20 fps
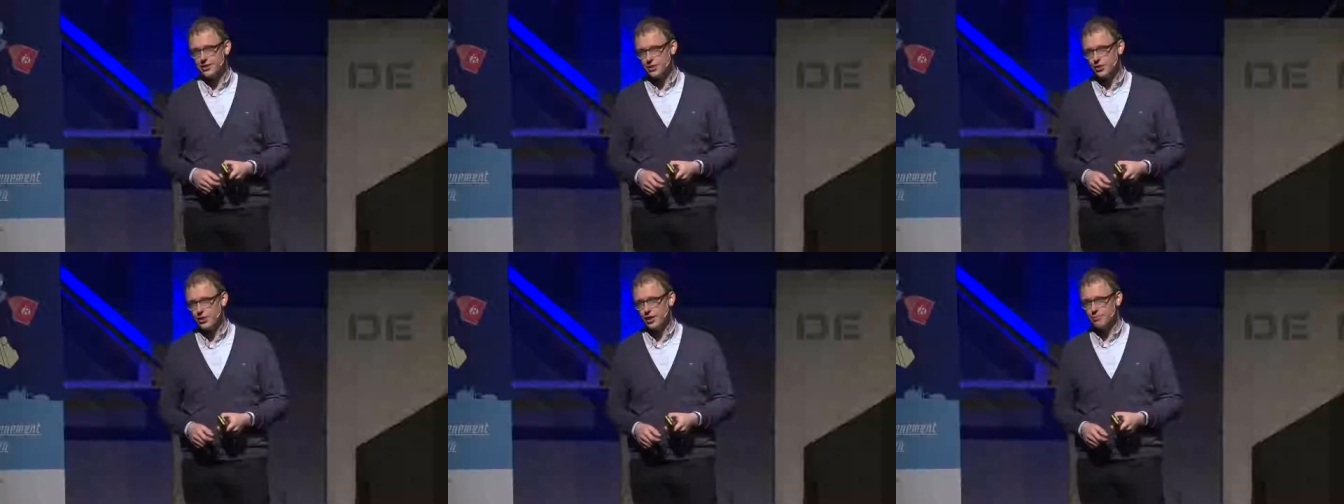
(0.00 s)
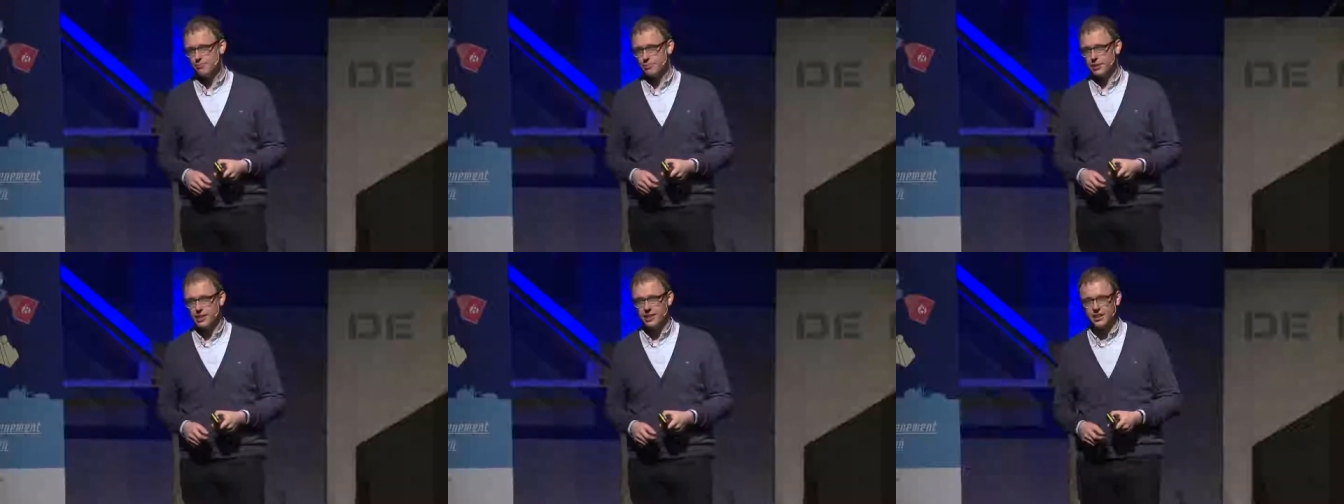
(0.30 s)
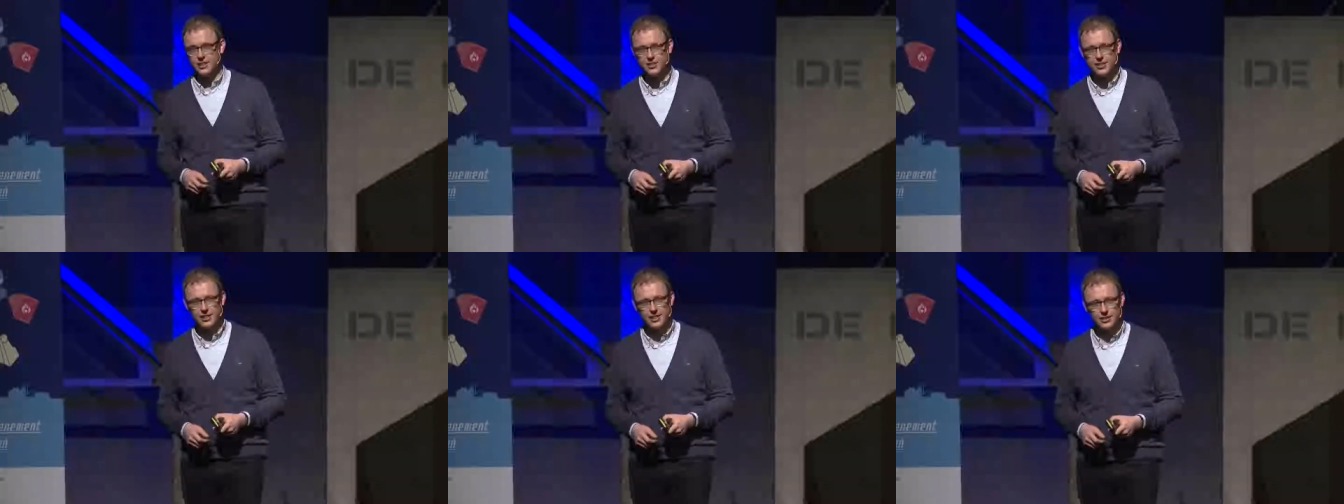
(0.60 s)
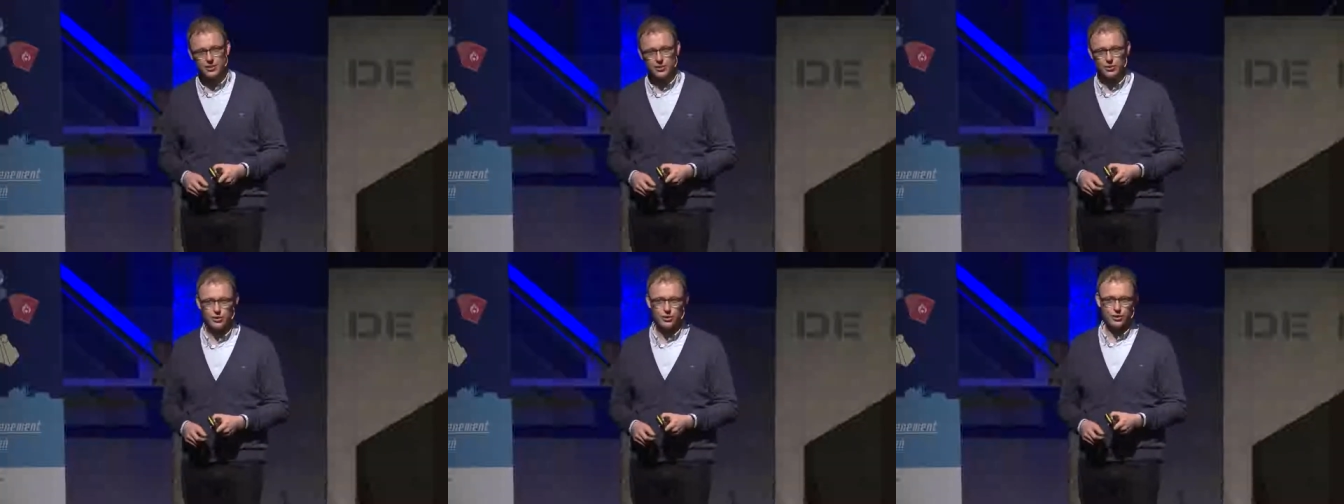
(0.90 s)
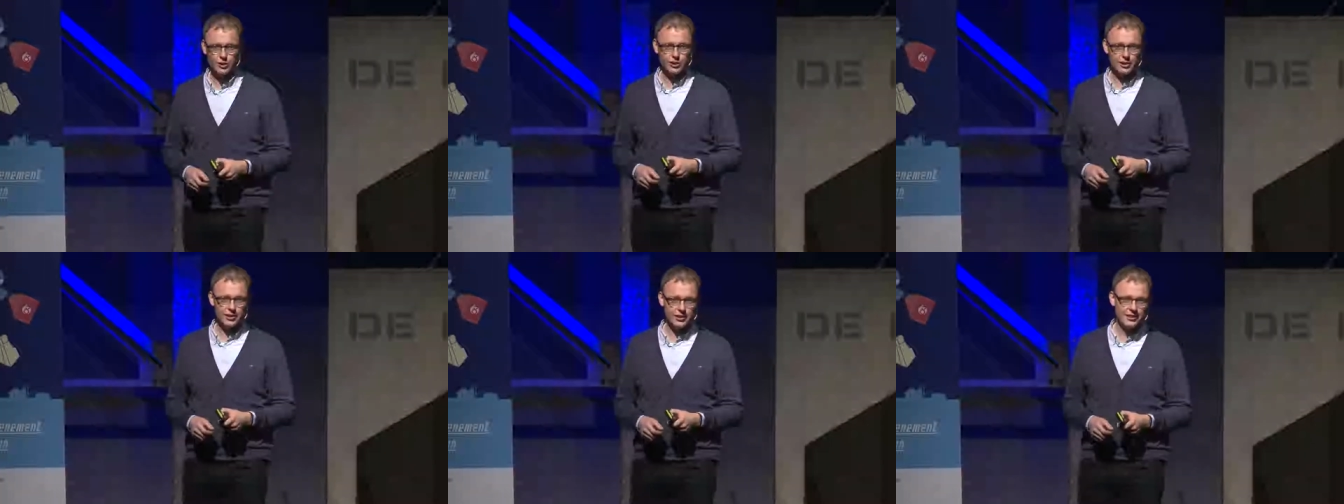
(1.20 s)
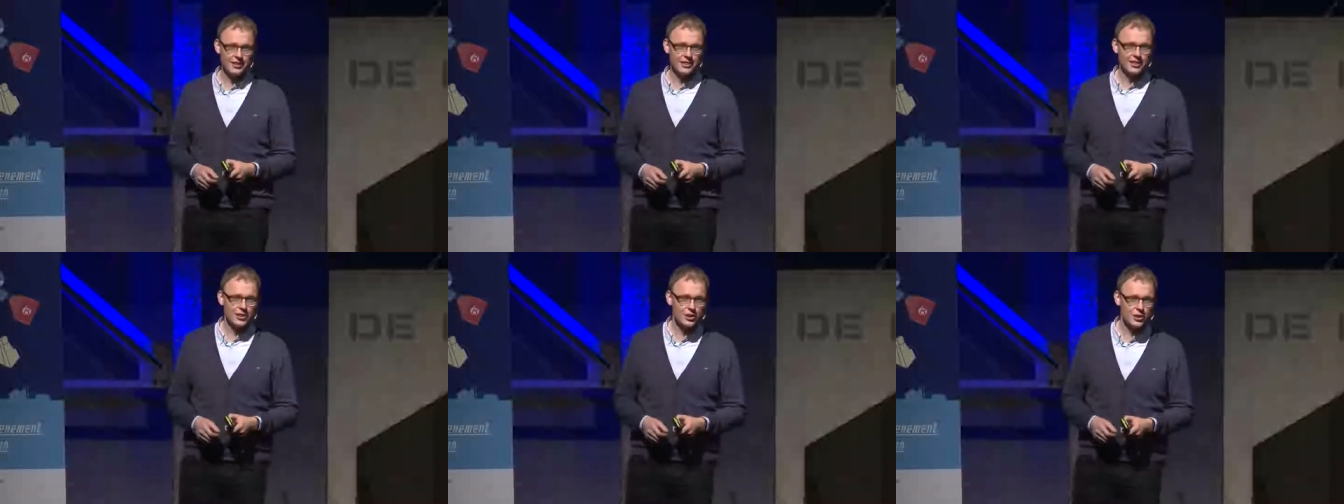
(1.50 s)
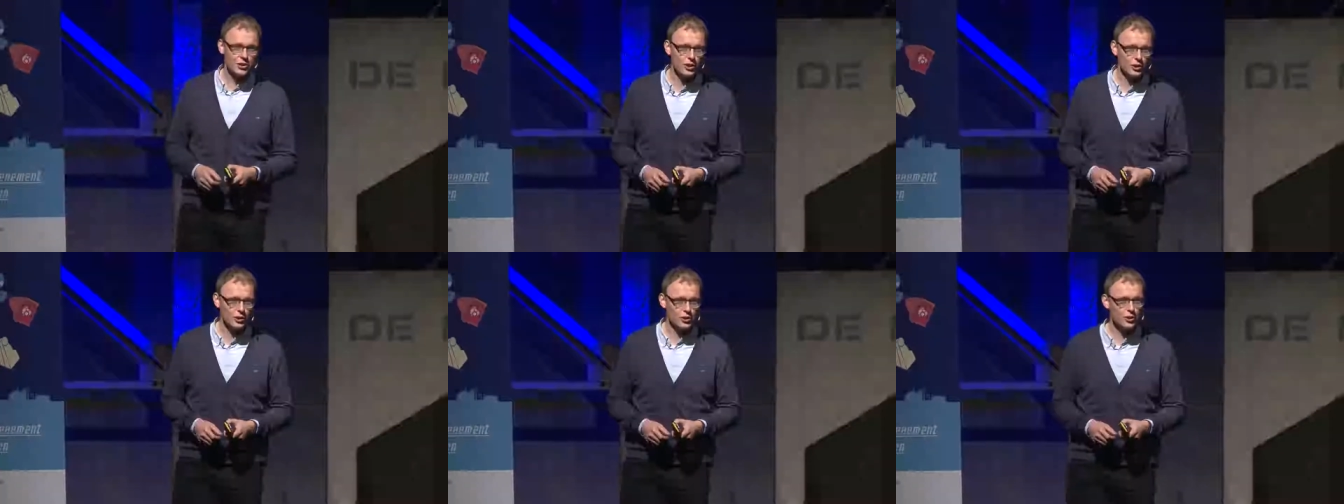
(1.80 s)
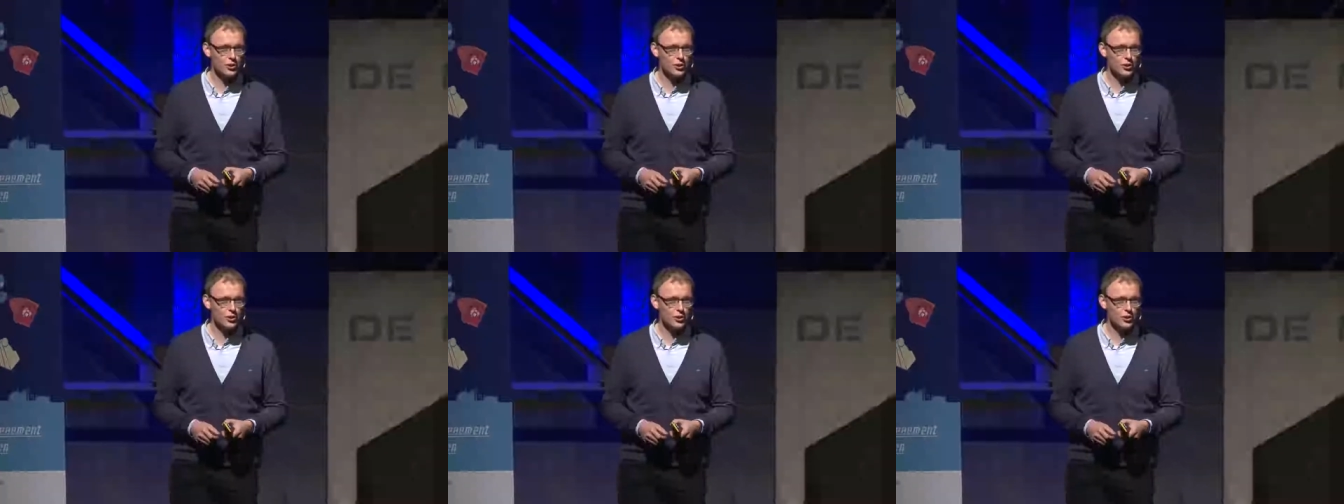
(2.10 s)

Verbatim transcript: So I'm pretty excited to uh, talk